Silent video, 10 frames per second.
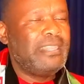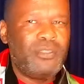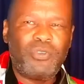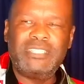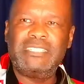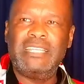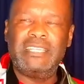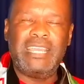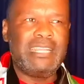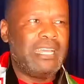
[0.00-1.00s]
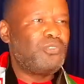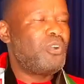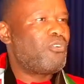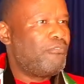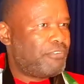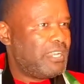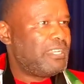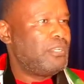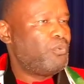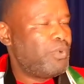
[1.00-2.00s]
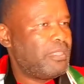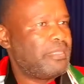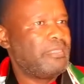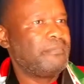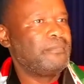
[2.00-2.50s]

The question that we are confronted with